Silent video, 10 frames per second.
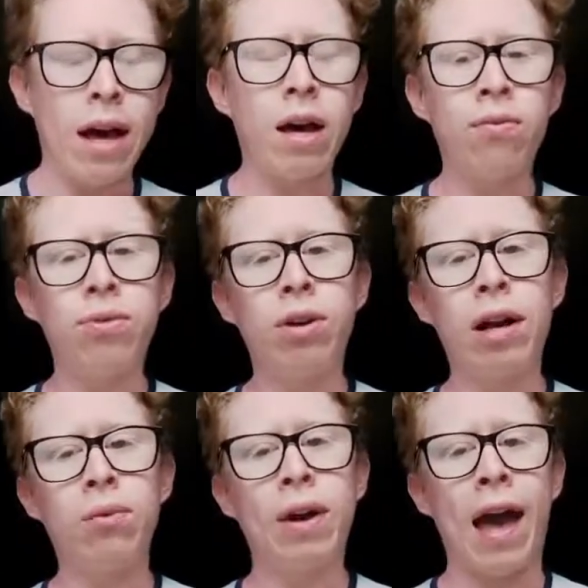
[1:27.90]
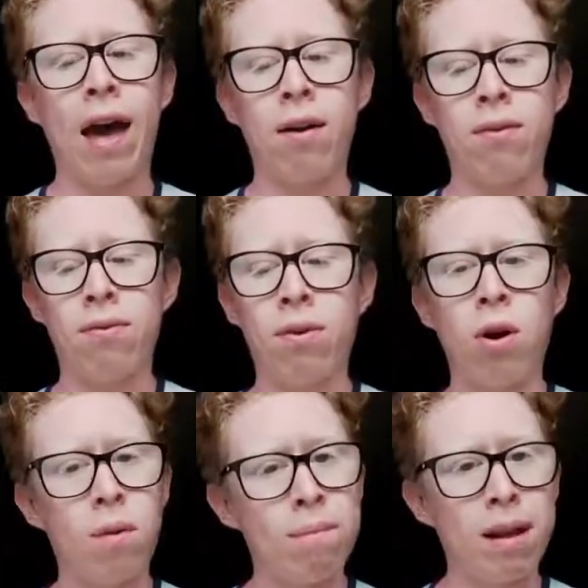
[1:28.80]
After that, we have
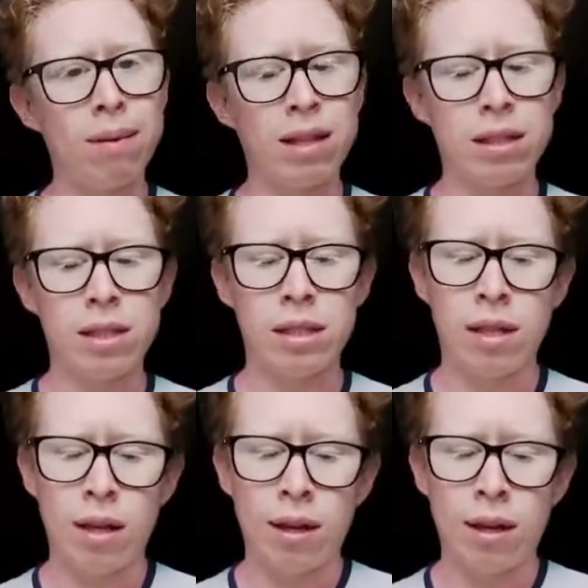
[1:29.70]
complements.